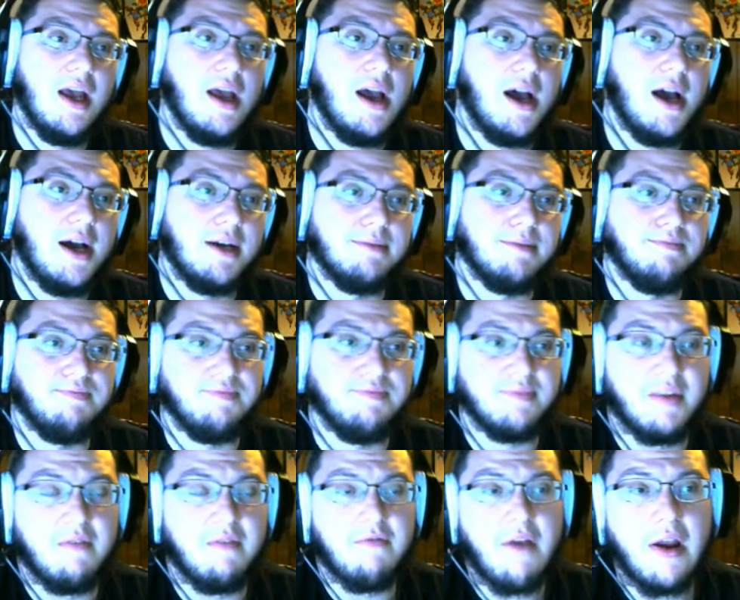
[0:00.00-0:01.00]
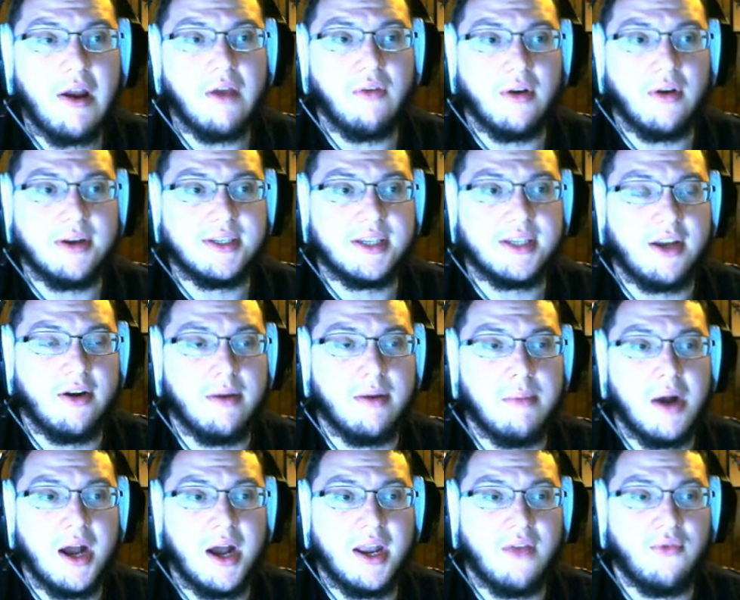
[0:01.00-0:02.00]
Very, very scary
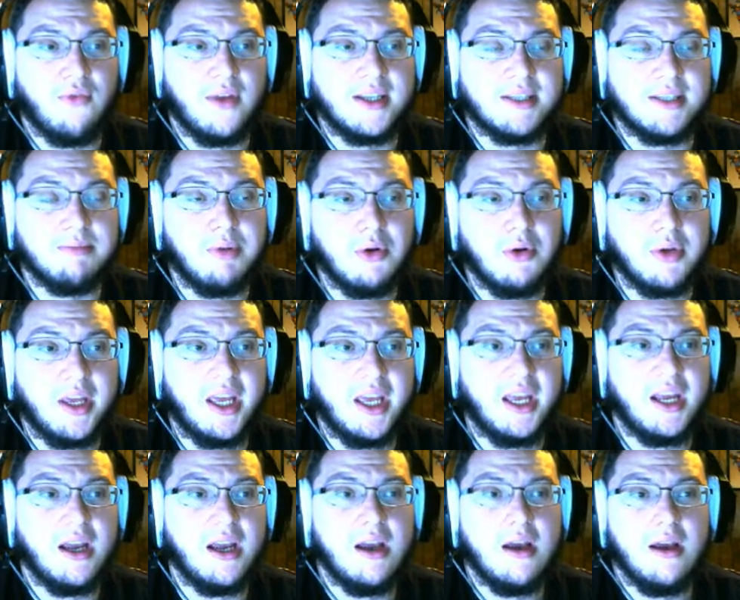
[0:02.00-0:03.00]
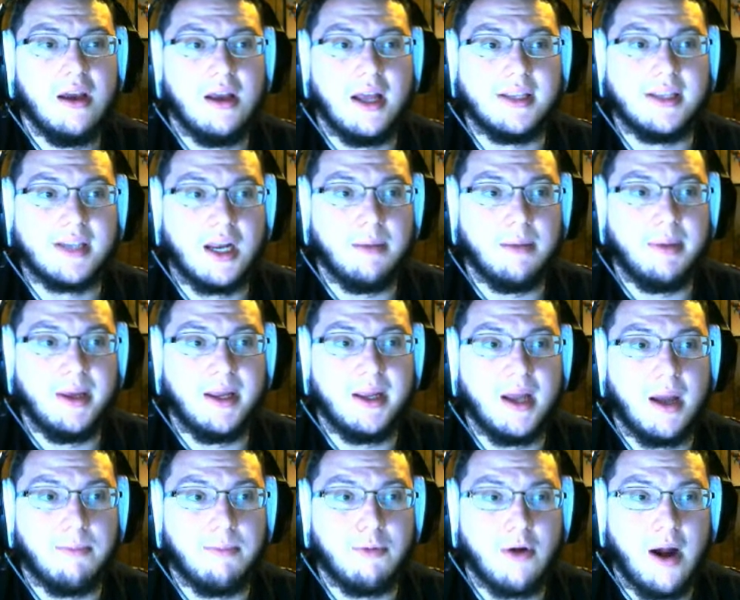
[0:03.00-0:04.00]
Mon. If it's bulky, it's going to be
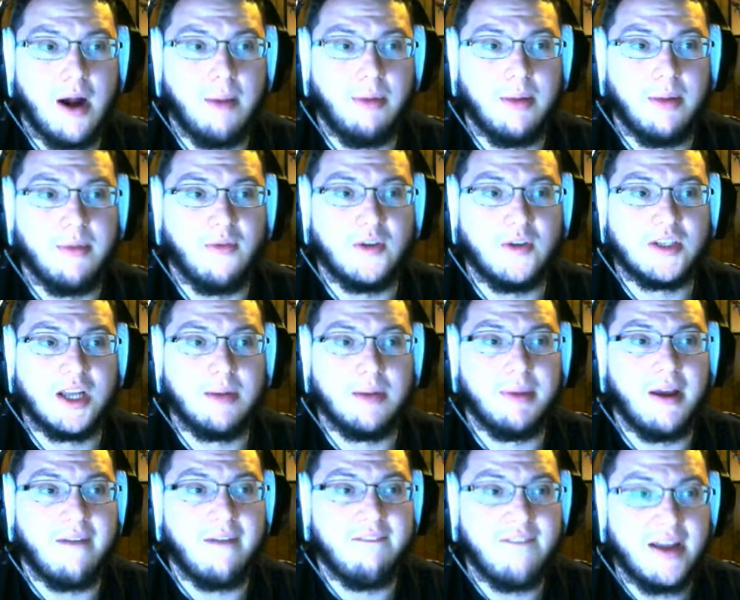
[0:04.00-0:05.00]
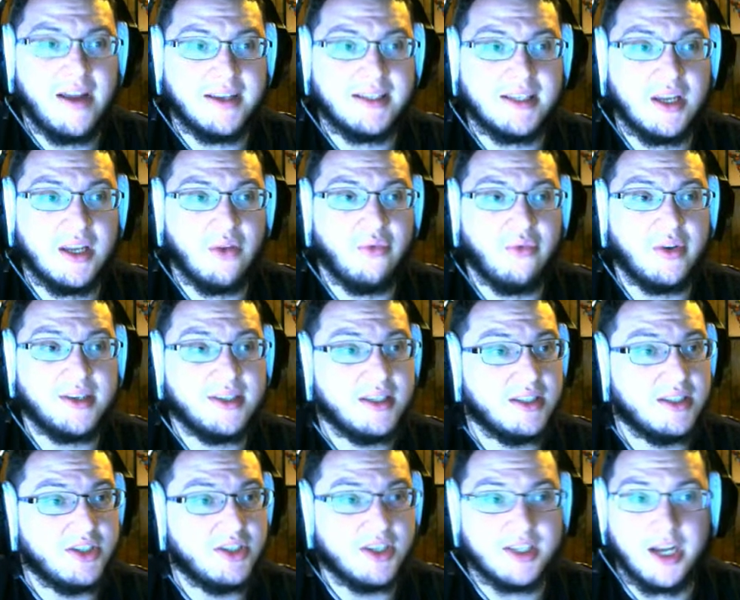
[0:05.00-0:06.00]
a problem. If it's going to be offensive,
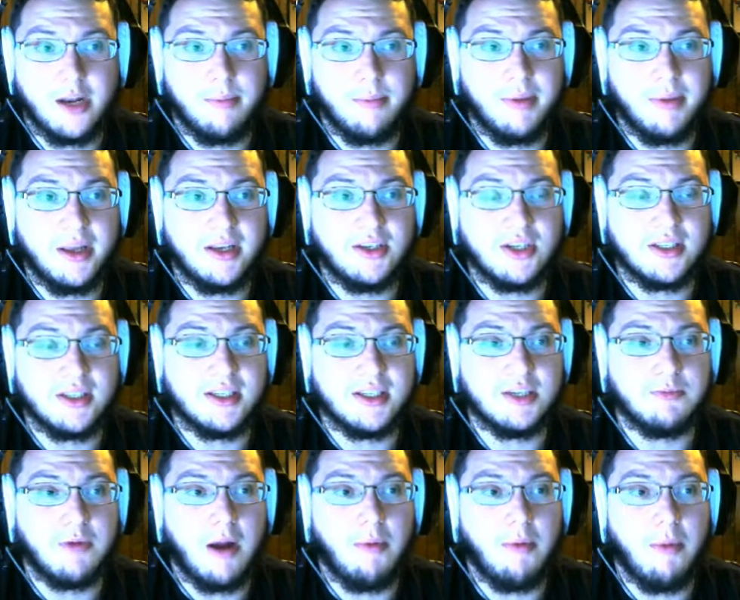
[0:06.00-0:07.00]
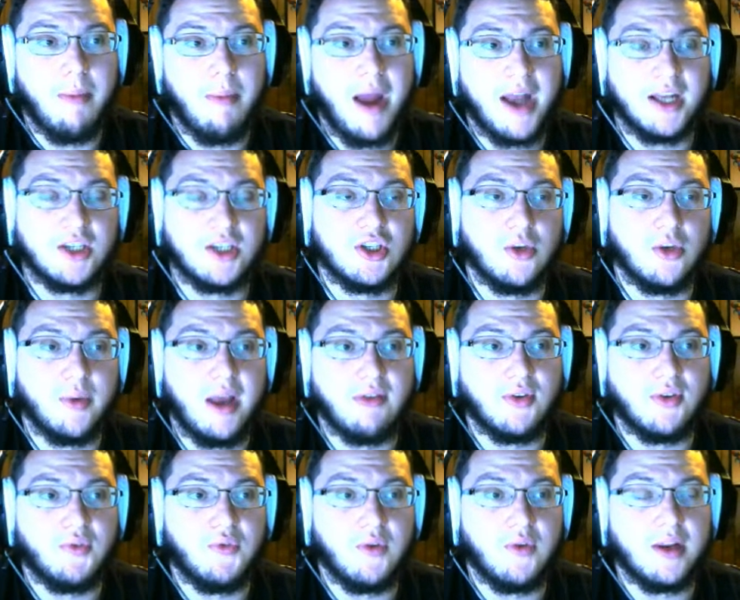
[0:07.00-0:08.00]
it's just going to be just as problematic. So we have
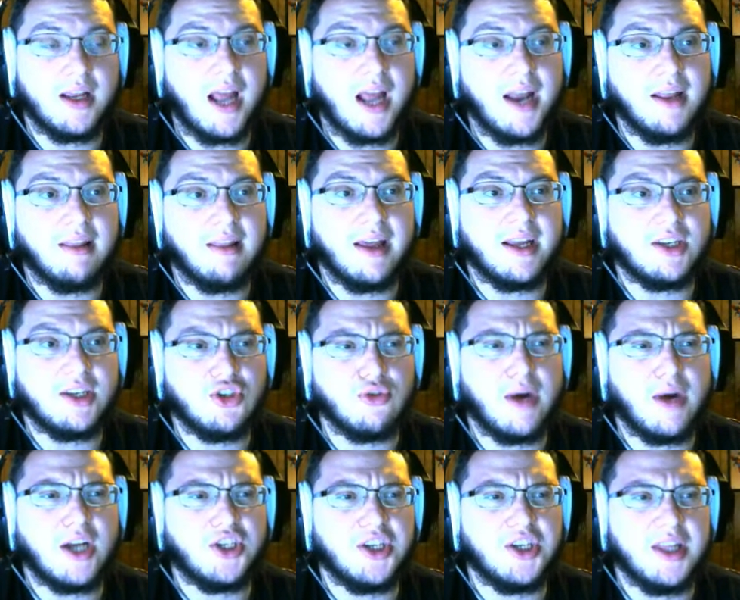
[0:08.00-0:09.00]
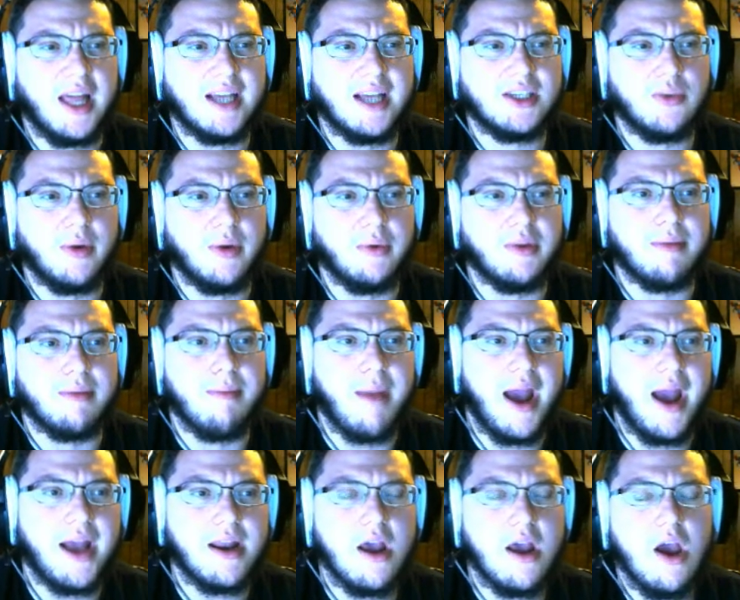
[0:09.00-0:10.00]
to, kind of like Jirachi last week with
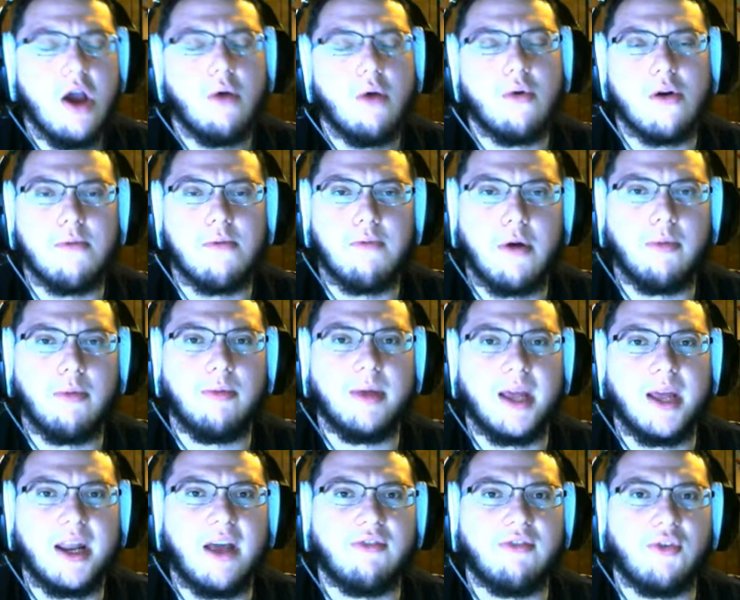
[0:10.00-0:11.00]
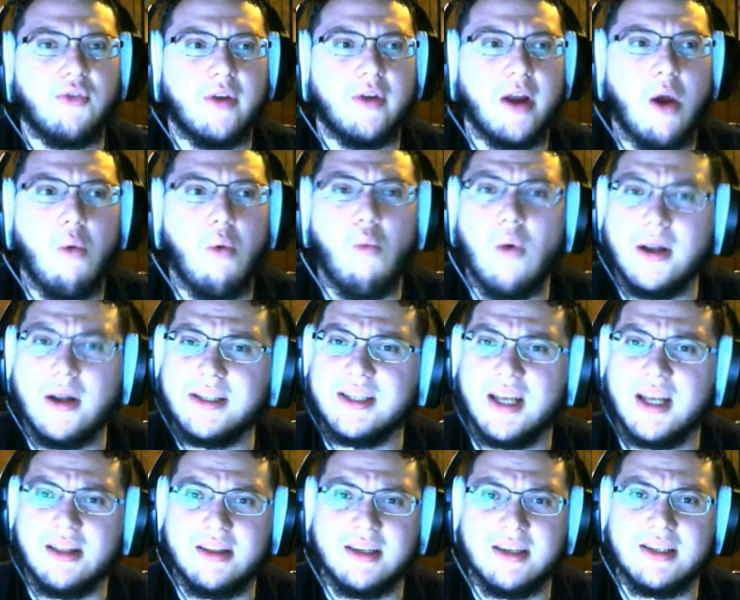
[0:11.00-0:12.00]
Matt, we're probably going to have to figure out what
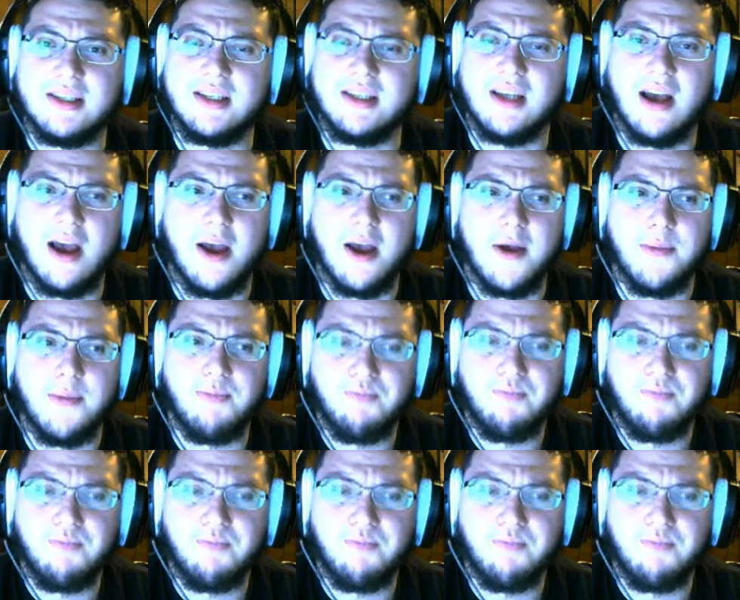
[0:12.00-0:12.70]
set this Heatran